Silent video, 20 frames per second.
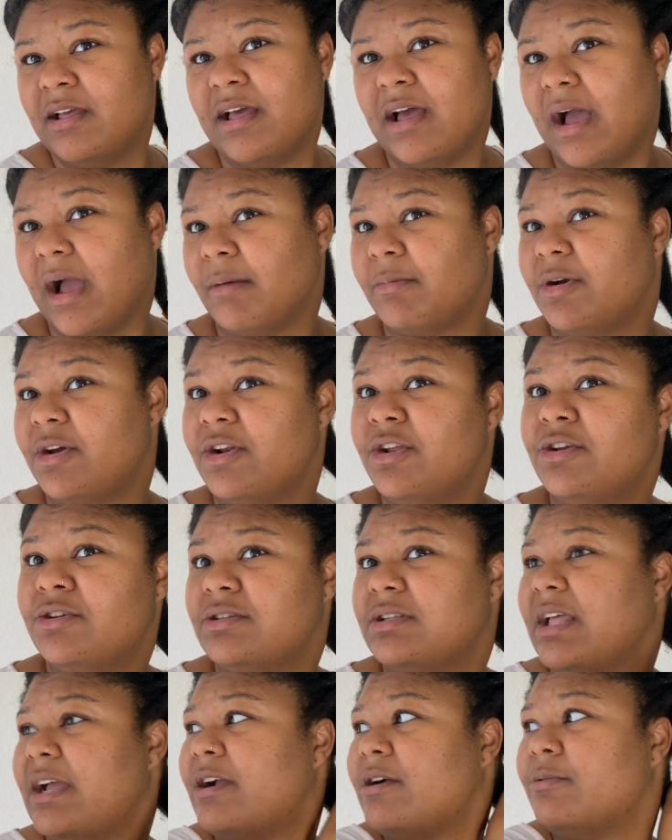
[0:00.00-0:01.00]
I'm gonna use
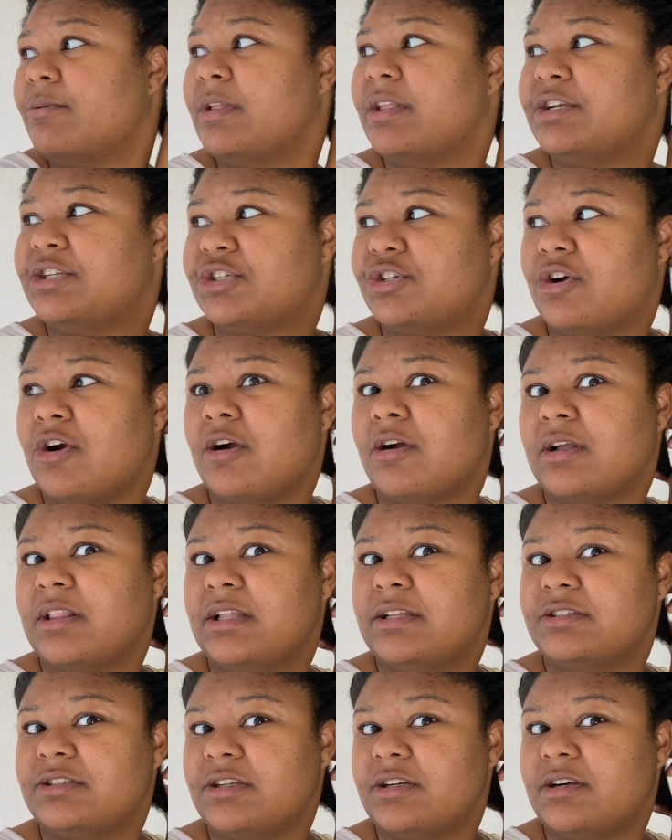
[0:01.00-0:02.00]
like a really strong
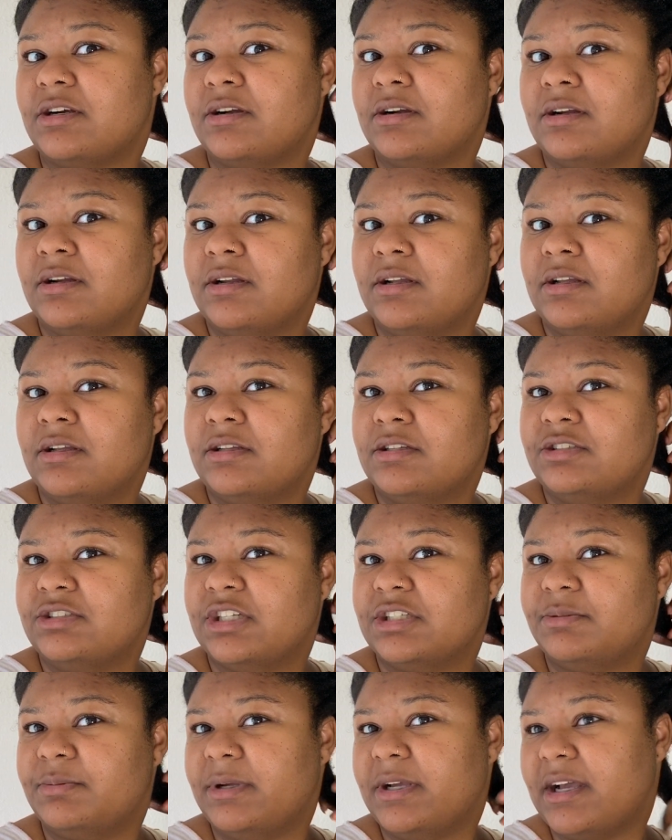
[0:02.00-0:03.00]
cleanser, just
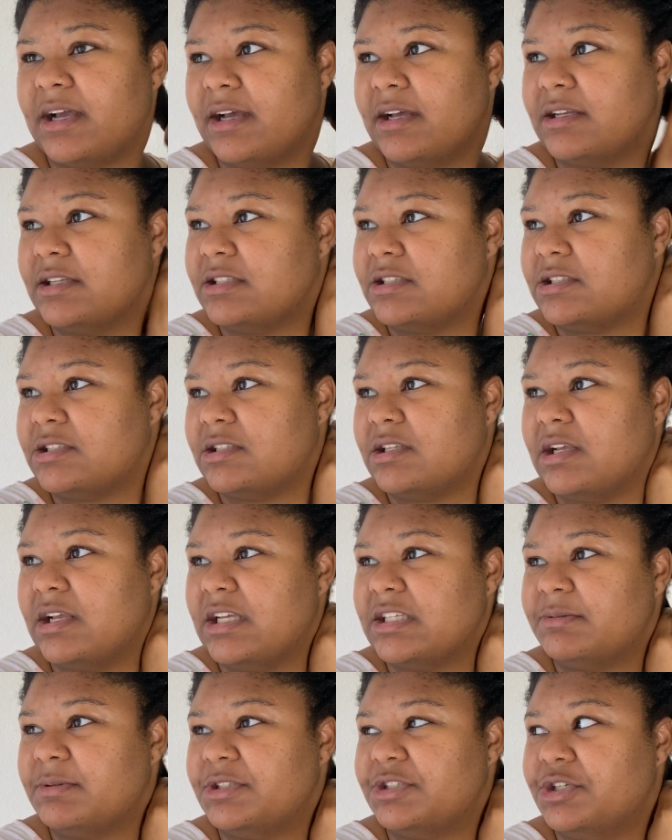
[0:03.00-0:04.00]
because it's
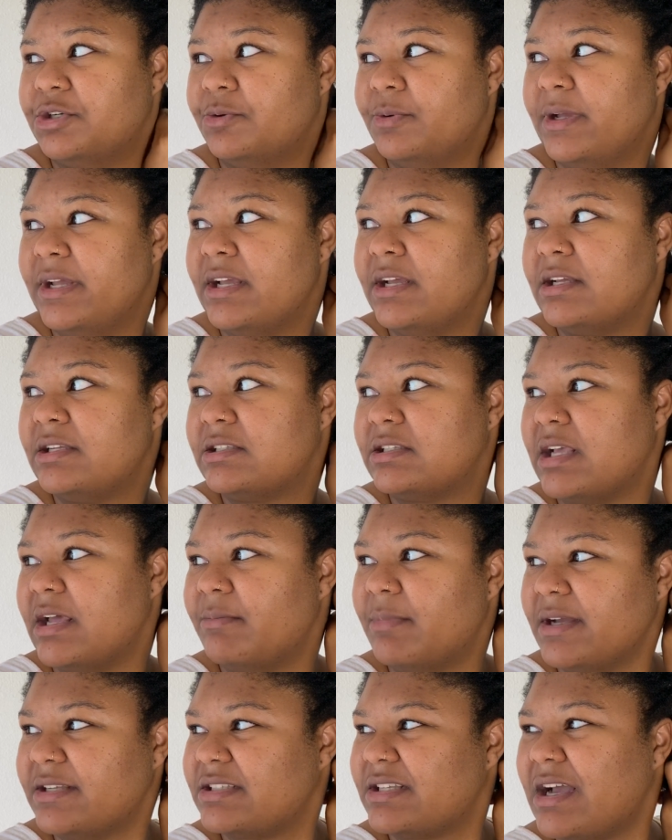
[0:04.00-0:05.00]
been 2 weeks and my
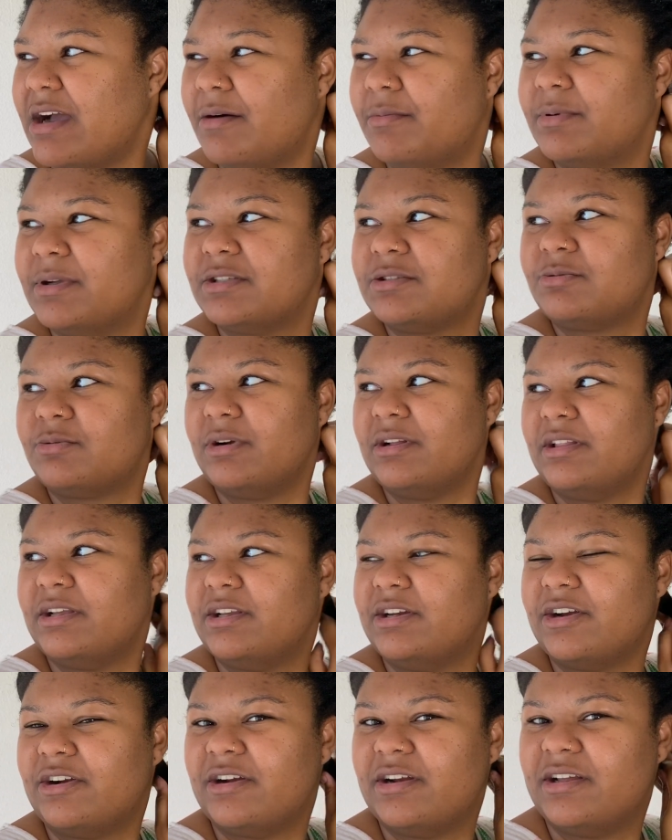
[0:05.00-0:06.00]
scalp is really
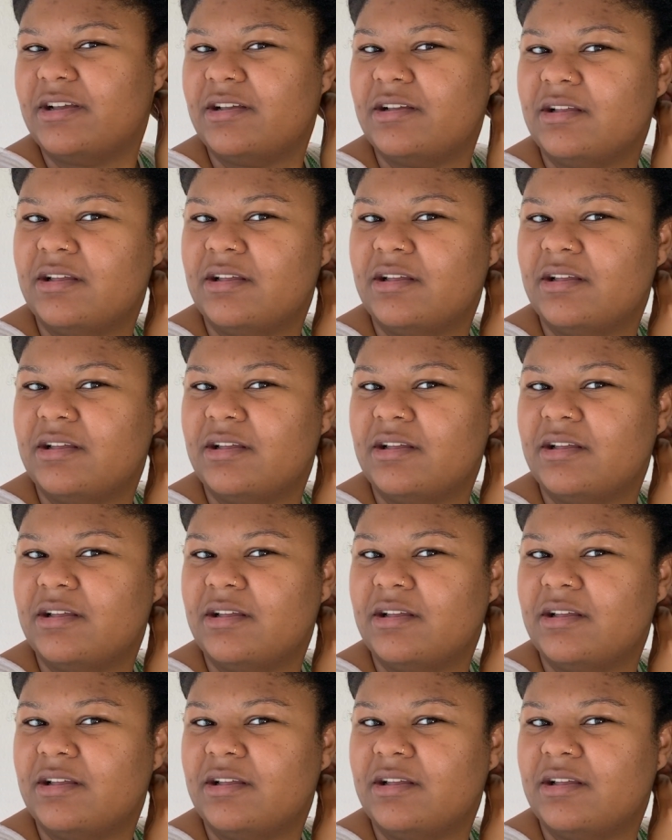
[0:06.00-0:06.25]
dirty.